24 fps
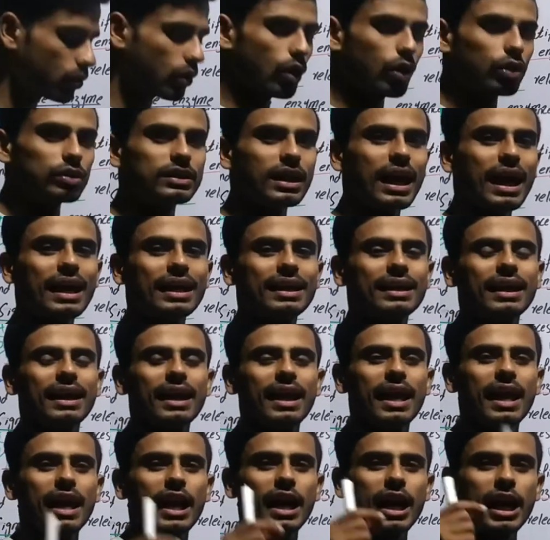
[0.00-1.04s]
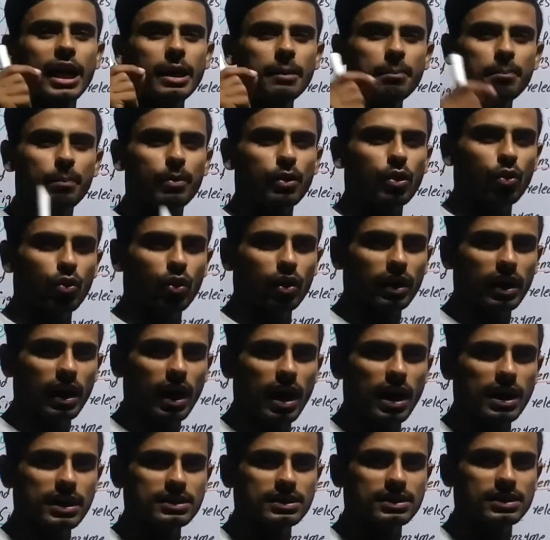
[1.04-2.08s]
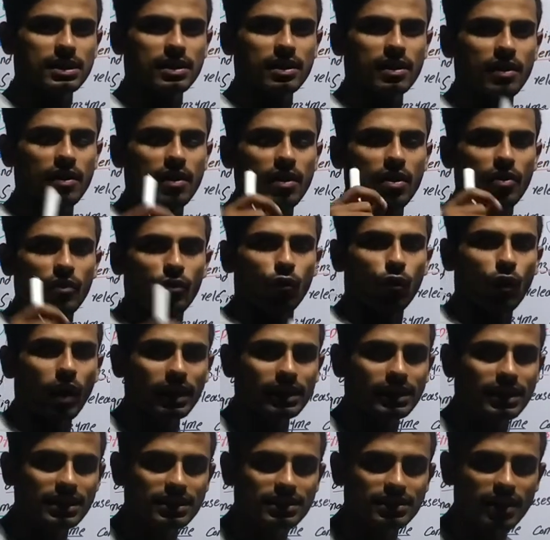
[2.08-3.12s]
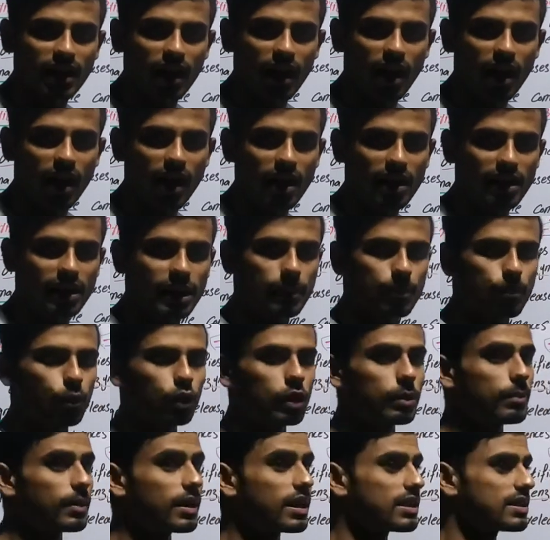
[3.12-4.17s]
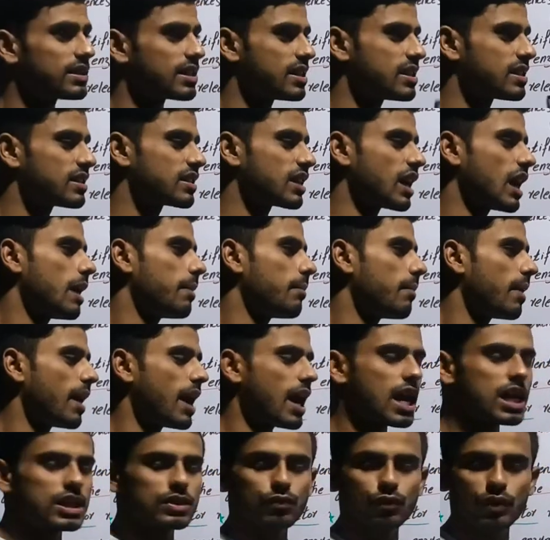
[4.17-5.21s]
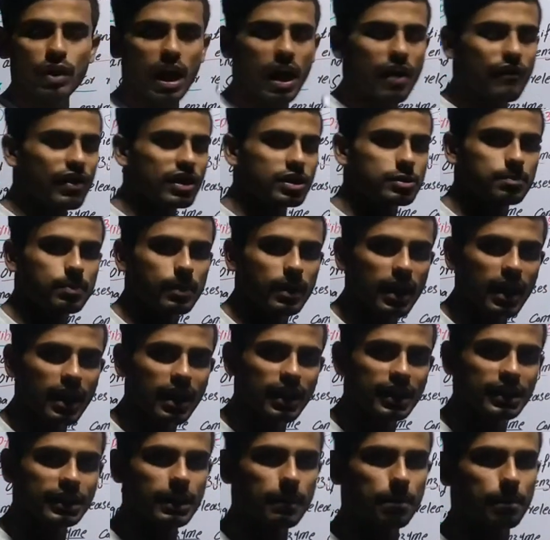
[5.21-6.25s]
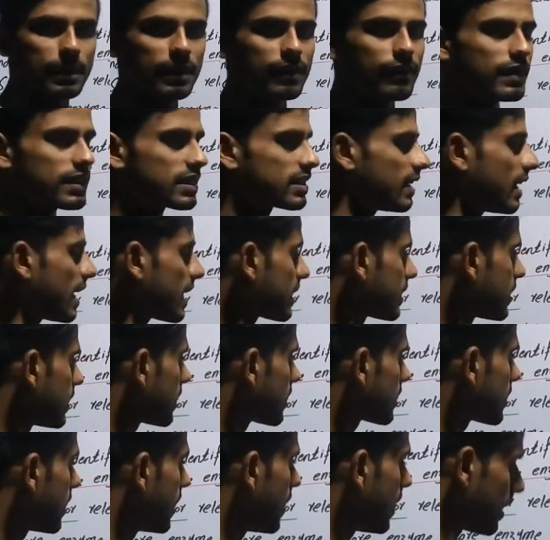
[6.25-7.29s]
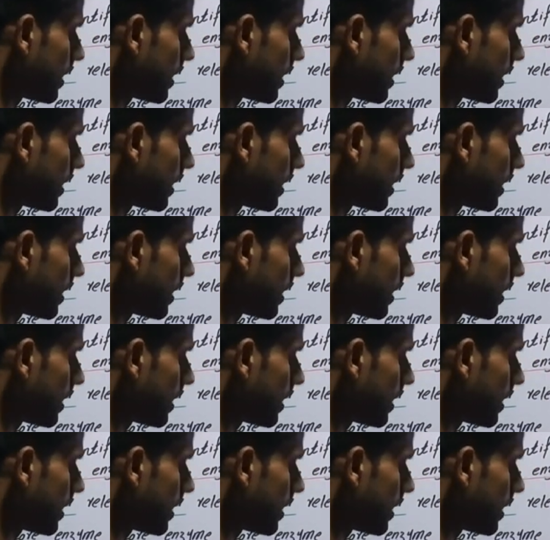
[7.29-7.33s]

know that in prokaryotes what is the rna polymerase enzyme as we have explained in the previous lectures